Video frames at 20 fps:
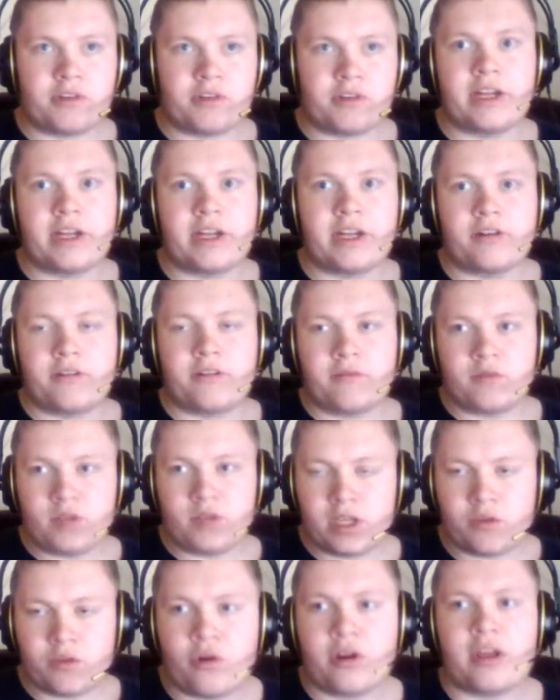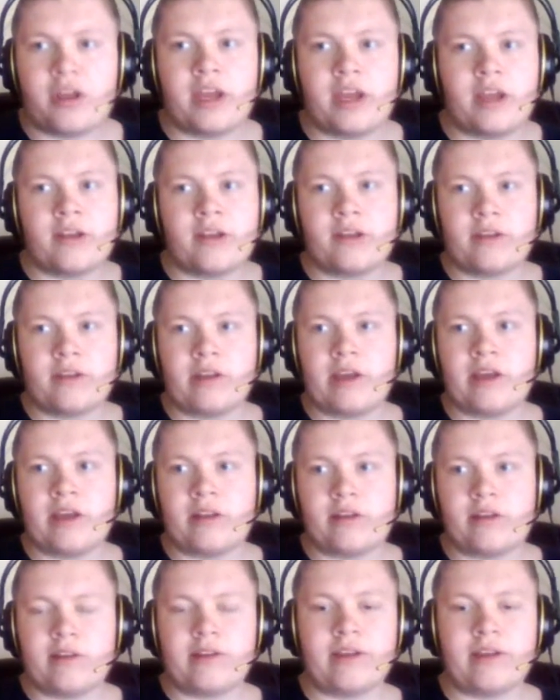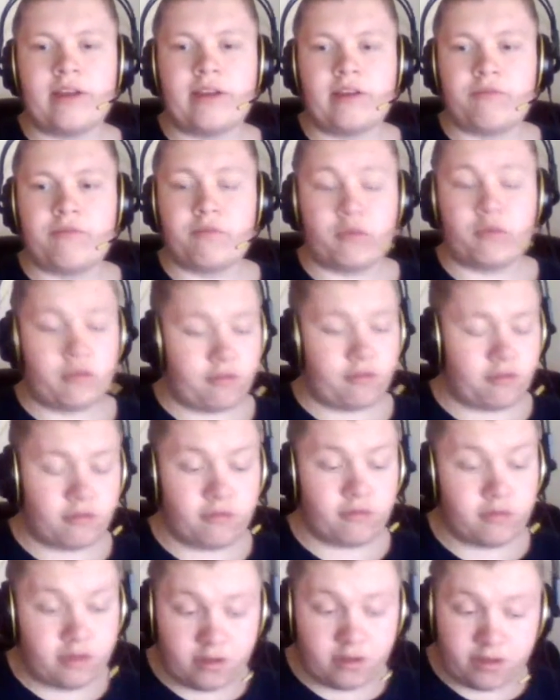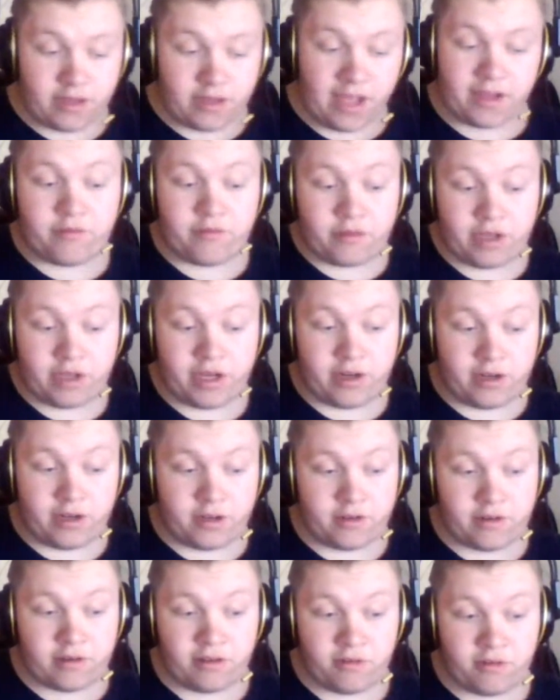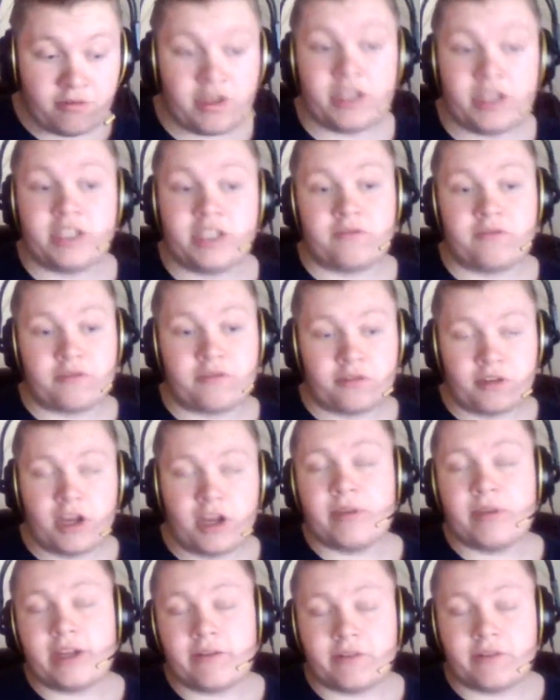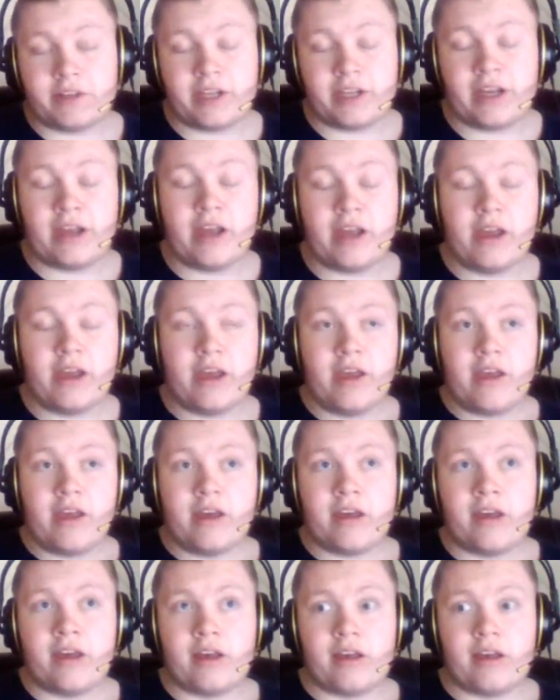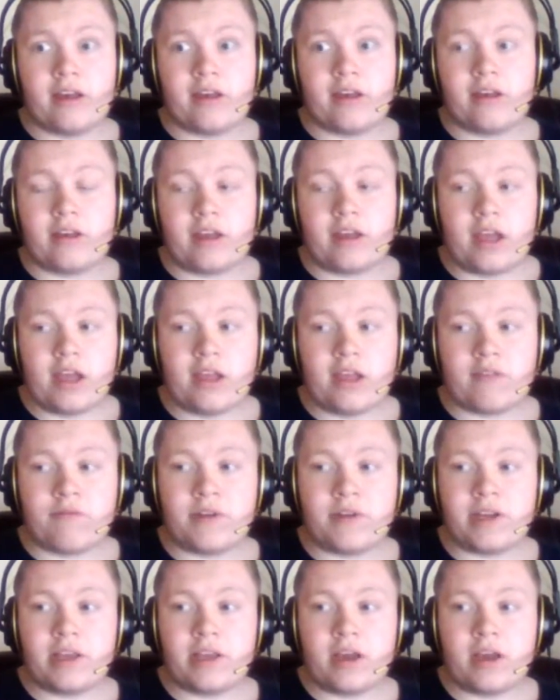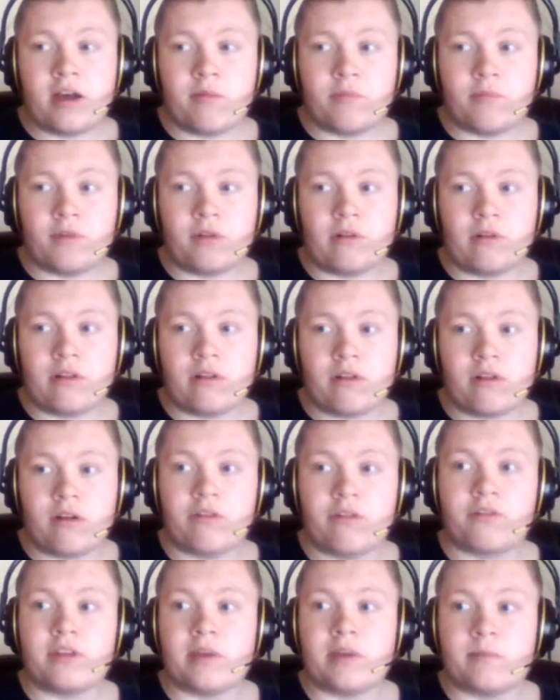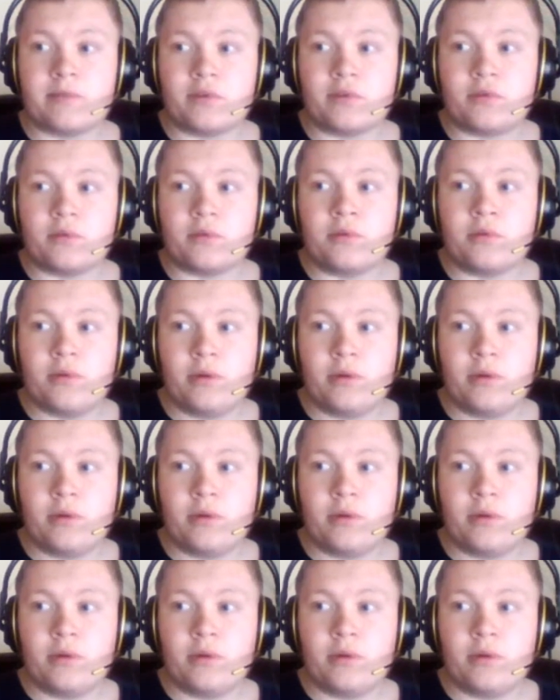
their work, and also thanks for their donation for time and everything. It's really humble of them to